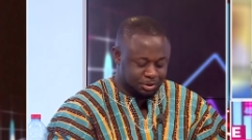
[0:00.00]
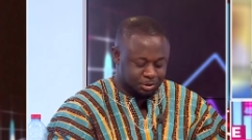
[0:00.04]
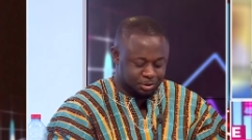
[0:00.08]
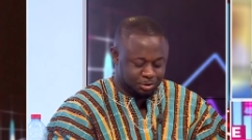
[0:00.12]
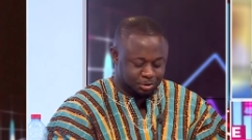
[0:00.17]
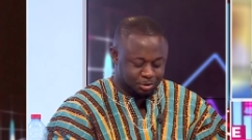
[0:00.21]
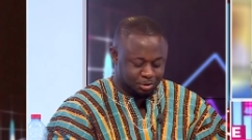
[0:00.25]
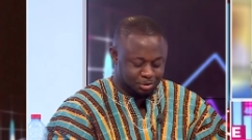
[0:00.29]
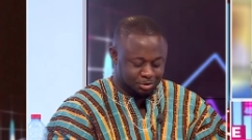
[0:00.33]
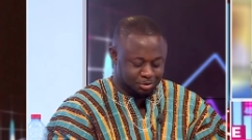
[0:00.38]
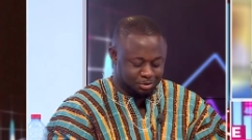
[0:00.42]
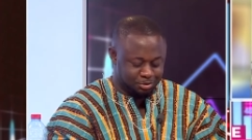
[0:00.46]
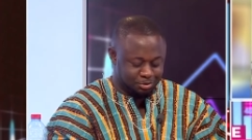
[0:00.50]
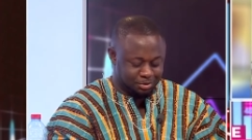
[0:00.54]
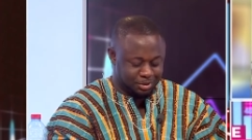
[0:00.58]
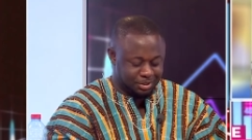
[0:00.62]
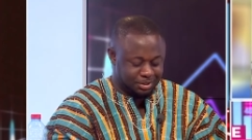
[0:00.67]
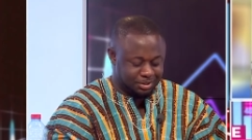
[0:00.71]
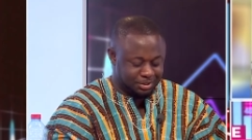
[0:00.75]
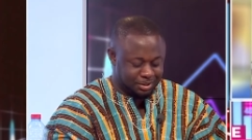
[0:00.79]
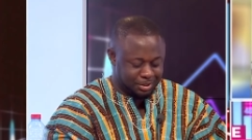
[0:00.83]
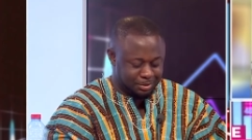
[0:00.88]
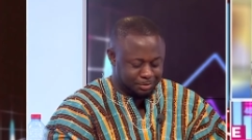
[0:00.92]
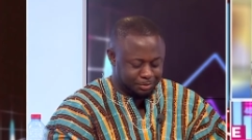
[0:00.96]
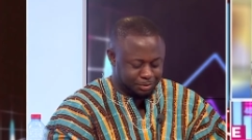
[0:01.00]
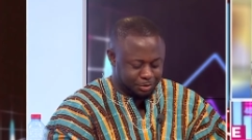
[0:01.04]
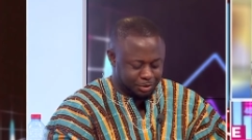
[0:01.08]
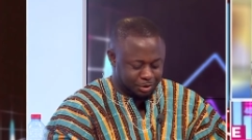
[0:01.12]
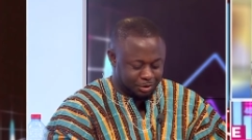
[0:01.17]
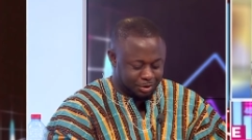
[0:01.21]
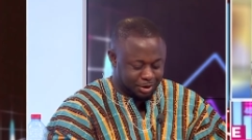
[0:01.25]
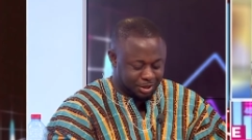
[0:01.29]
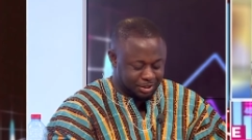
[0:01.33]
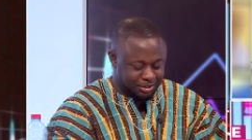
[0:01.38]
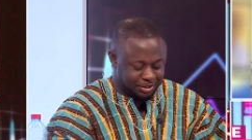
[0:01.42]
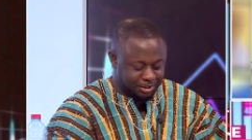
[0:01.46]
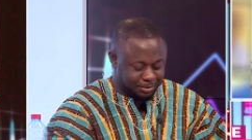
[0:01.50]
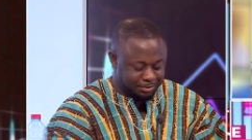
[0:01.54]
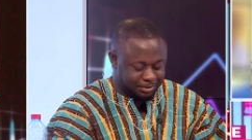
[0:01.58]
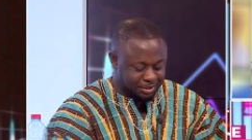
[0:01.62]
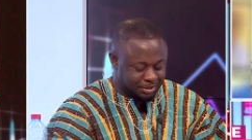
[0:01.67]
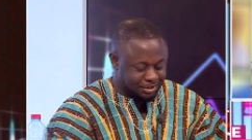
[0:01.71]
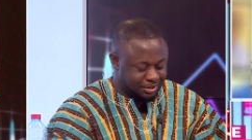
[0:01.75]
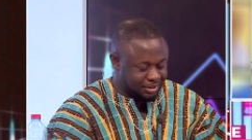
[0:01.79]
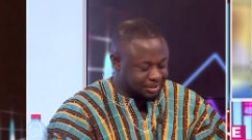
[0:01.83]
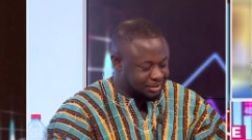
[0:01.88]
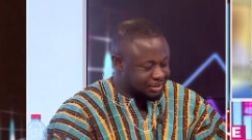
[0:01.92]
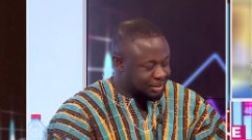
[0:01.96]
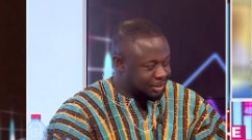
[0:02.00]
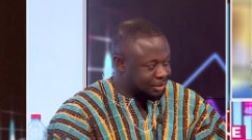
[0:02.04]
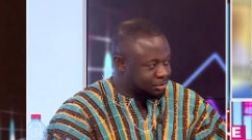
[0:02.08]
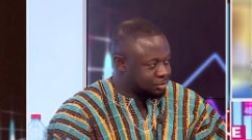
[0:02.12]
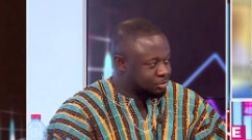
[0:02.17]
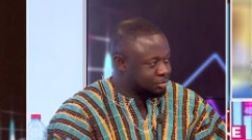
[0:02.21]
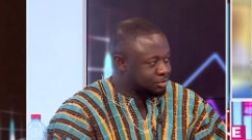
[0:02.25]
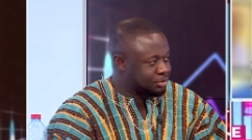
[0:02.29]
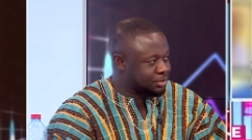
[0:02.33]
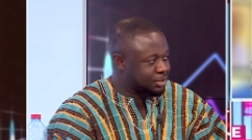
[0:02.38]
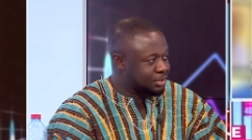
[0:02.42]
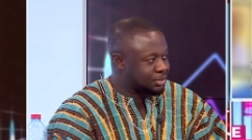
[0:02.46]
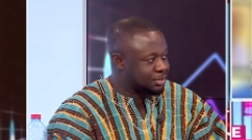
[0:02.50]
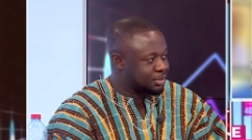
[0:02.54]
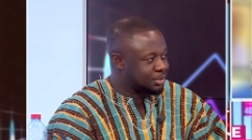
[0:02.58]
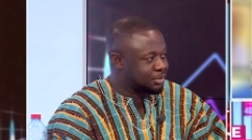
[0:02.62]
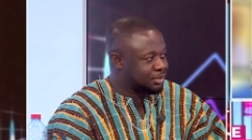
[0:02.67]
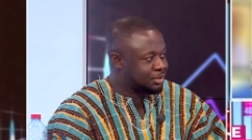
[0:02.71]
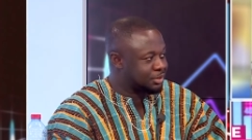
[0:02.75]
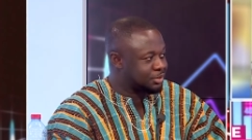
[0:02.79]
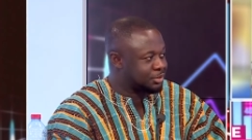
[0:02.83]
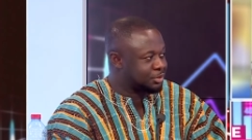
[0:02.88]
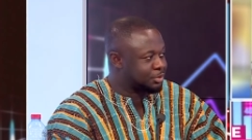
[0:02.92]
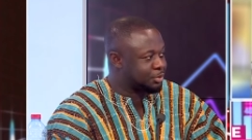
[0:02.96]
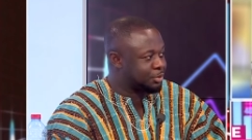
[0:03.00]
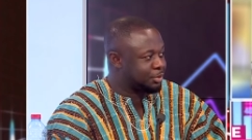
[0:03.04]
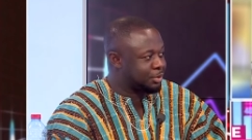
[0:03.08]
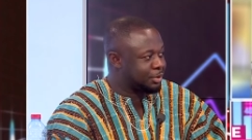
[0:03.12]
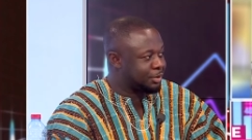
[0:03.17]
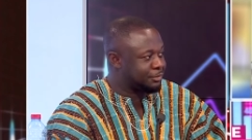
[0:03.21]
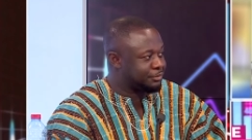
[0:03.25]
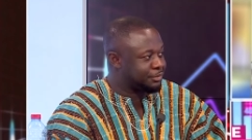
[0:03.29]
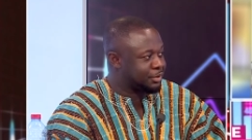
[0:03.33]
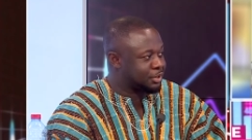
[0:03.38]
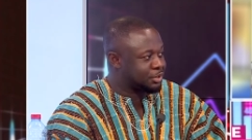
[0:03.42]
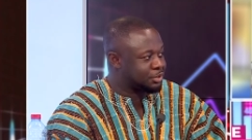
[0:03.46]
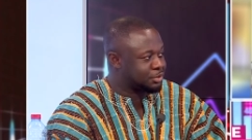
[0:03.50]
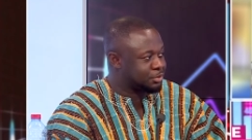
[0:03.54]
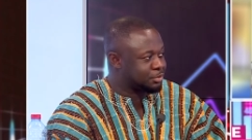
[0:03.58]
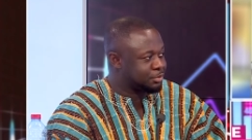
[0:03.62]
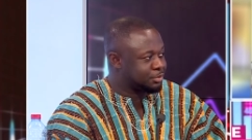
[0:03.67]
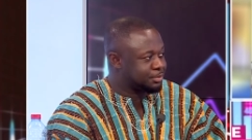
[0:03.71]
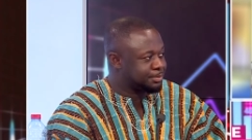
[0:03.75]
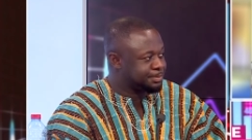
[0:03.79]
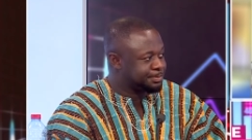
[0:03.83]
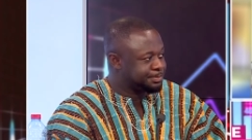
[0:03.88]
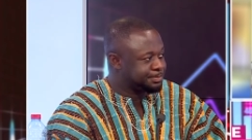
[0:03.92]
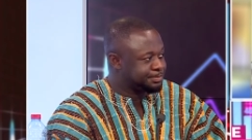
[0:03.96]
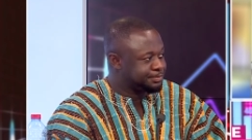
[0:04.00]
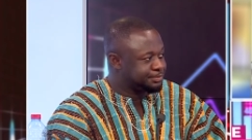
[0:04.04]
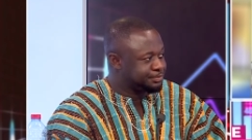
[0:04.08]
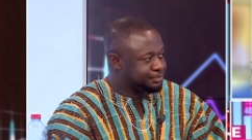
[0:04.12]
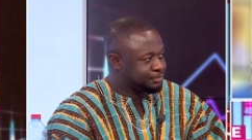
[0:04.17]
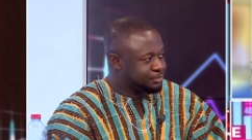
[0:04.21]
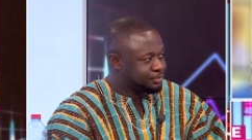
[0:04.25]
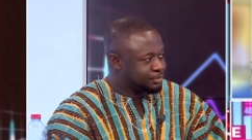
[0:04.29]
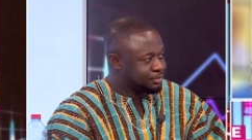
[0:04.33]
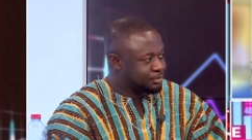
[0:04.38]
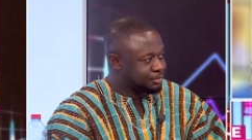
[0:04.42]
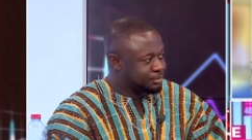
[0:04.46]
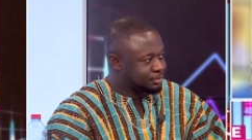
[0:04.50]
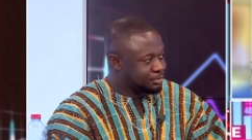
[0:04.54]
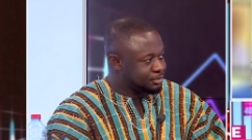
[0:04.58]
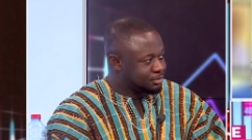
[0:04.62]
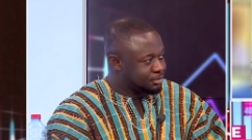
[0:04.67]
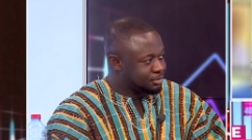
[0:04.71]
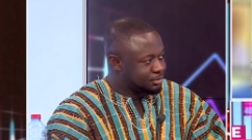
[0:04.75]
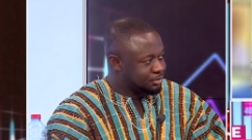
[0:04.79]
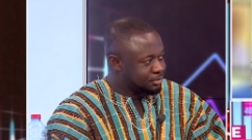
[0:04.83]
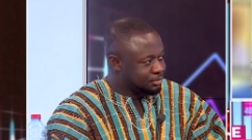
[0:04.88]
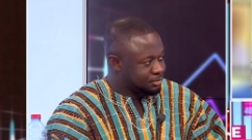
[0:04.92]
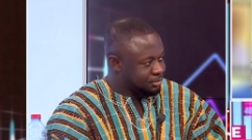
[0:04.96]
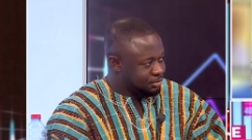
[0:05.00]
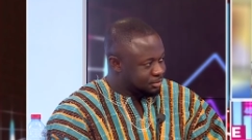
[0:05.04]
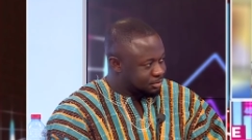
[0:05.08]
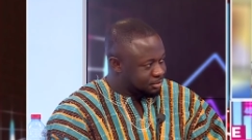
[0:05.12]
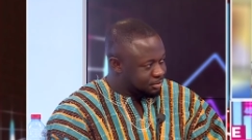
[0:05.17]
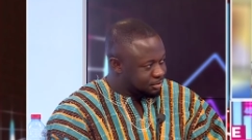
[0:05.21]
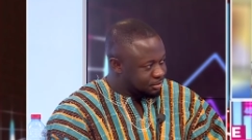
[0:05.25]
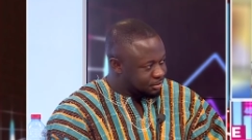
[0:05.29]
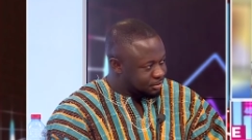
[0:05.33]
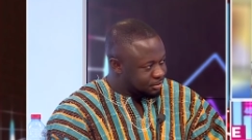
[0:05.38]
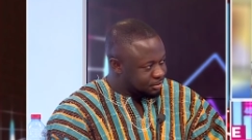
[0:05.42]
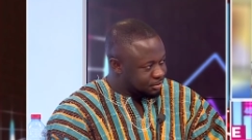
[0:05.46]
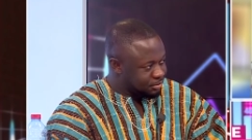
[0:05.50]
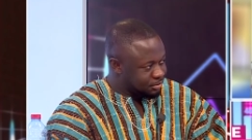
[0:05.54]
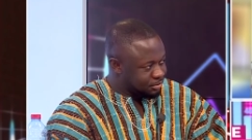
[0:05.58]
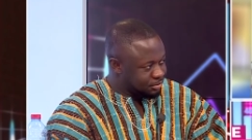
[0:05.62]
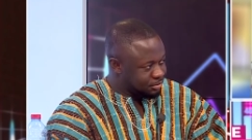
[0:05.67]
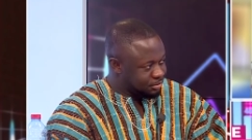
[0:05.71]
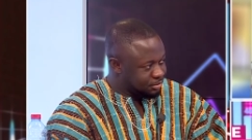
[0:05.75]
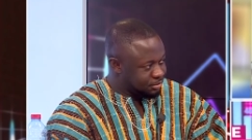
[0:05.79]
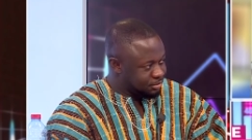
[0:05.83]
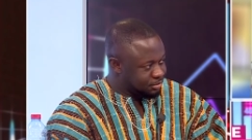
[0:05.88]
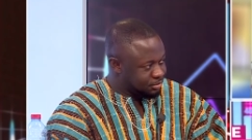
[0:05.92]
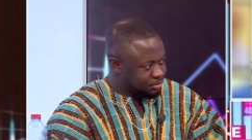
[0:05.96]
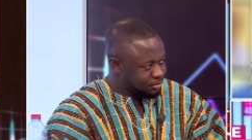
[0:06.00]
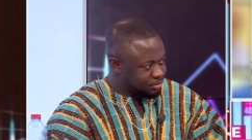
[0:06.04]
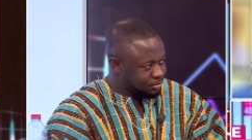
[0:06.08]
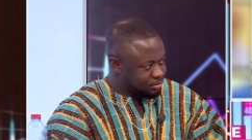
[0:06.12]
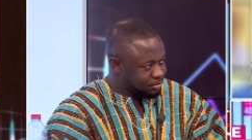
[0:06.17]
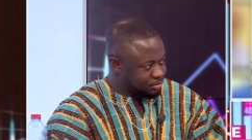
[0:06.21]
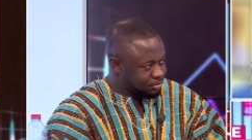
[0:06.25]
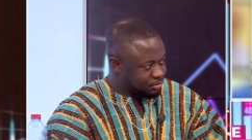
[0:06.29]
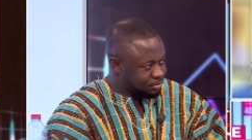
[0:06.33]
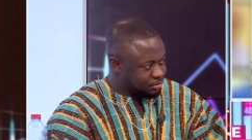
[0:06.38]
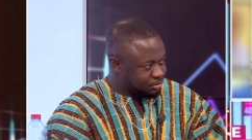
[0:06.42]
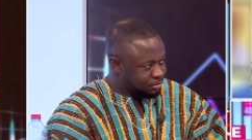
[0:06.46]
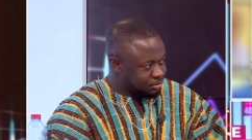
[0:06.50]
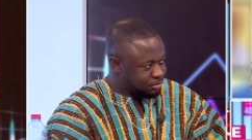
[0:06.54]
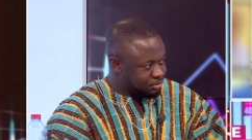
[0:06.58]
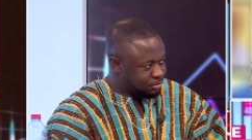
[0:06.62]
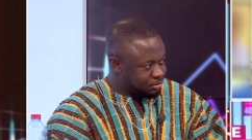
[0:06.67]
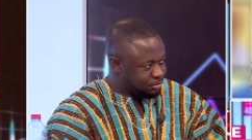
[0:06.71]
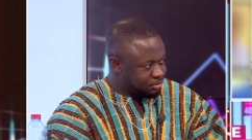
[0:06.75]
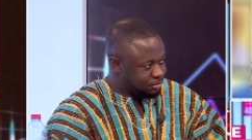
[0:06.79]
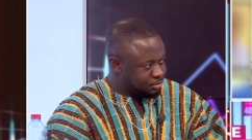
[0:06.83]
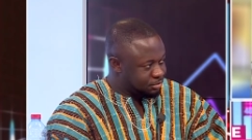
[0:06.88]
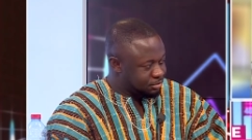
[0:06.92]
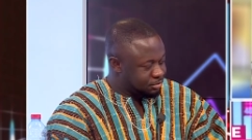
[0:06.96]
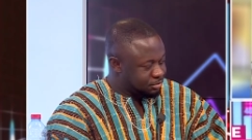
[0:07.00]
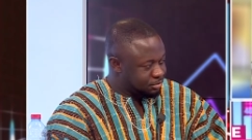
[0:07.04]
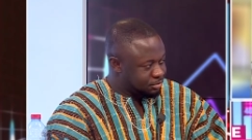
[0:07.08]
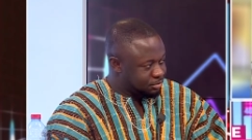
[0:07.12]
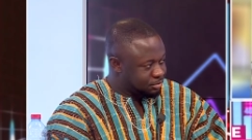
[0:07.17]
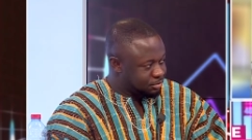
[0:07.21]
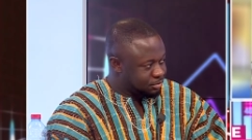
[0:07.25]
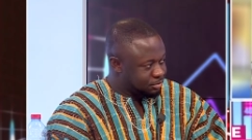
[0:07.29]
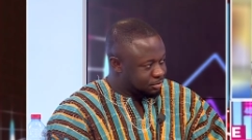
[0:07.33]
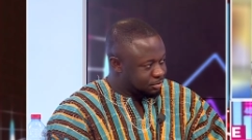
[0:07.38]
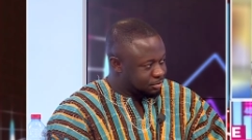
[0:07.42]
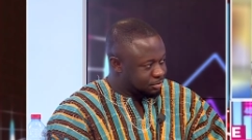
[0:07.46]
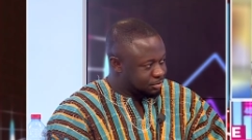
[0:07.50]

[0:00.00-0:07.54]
it. You know it. Um, uh, you accept it as an association. Is it going to affect you? Uh, with the e-levy, we are telling them, but still they want